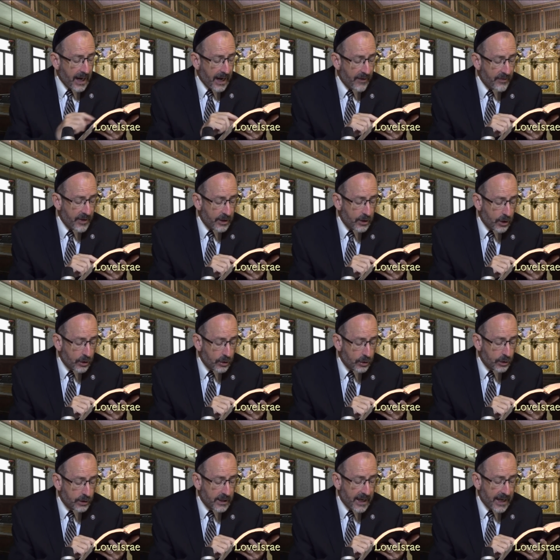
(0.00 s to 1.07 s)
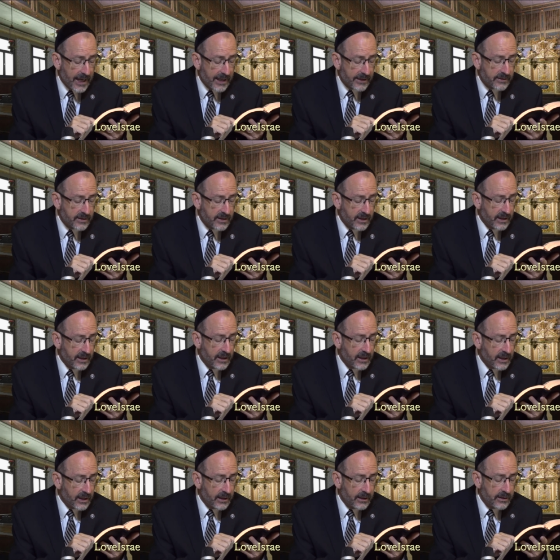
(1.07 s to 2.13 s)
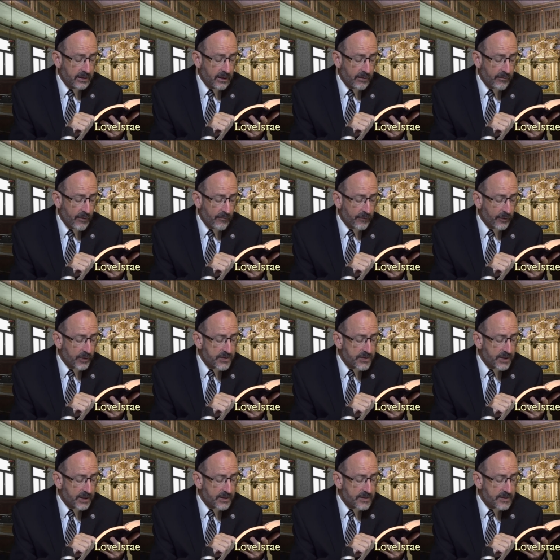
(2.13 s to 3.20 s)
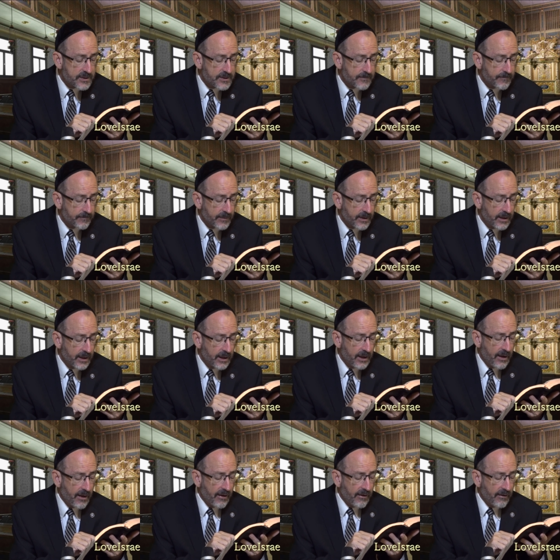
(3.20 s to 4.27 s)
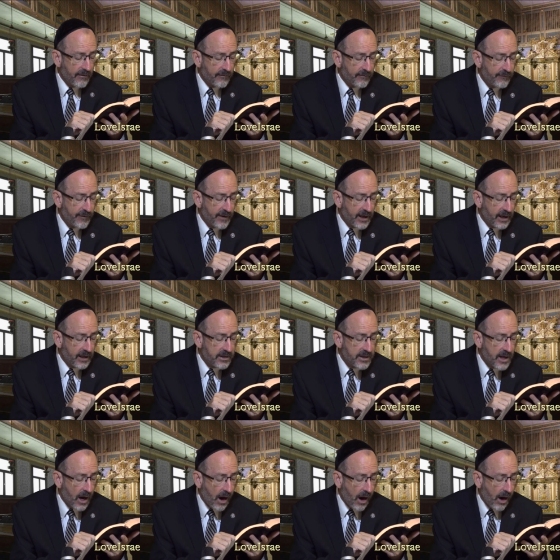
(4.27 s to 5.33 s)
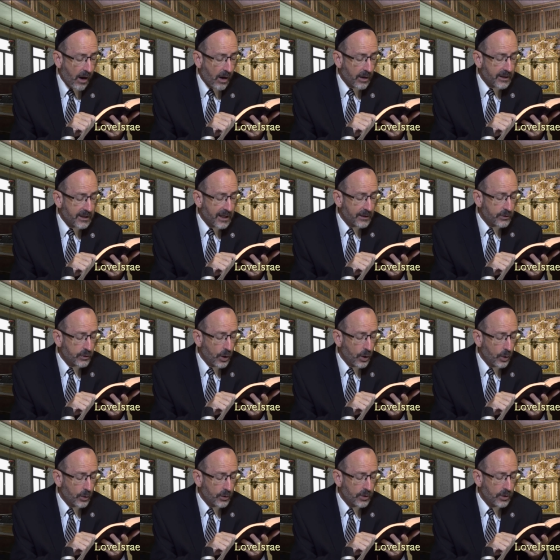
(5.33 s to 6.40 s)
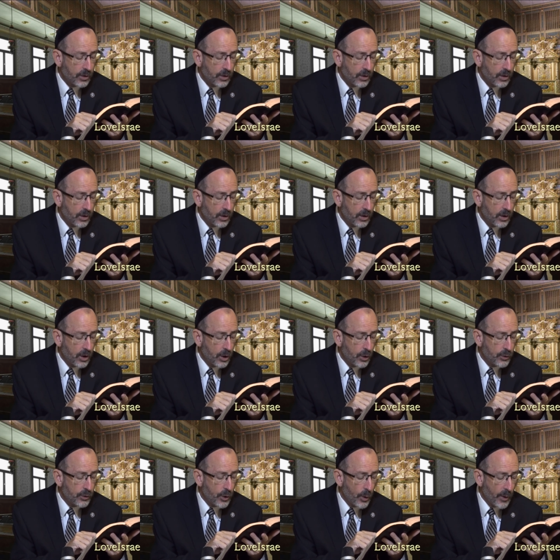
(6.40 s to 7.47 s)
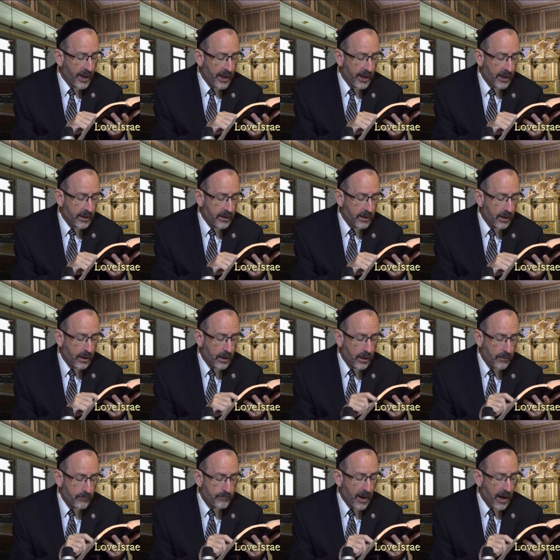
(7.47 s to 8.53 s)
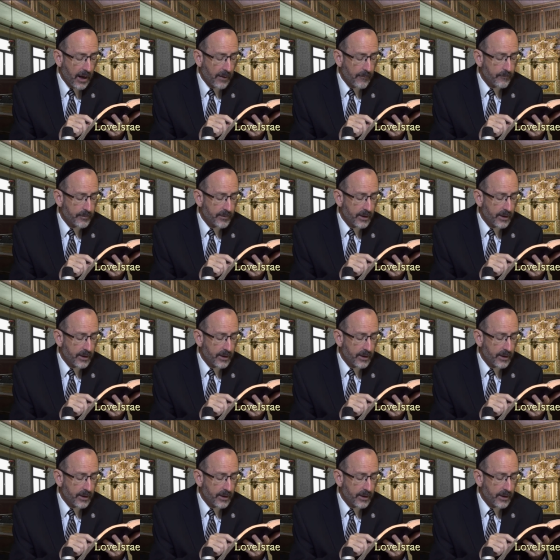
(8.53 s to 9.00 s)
And then look at the end of verse 6. Ve na'ar katon noheg bam.